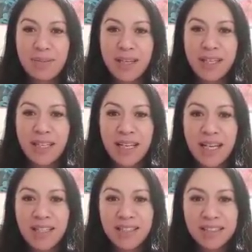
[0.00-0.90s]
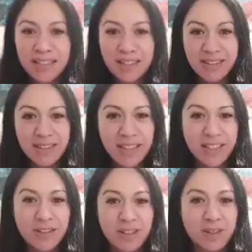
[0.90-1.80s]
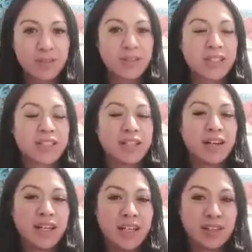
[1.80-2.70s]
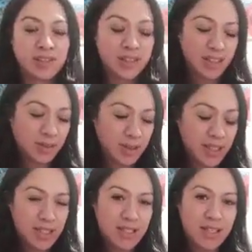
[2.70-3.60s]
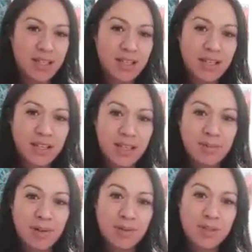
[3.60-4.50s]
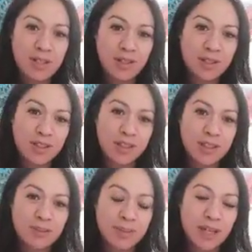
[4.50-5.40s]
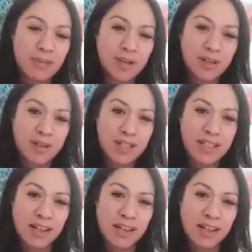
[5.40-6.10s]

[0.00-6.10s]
being an artist and a critical thinker, I naturally always come up with solutions, but I might not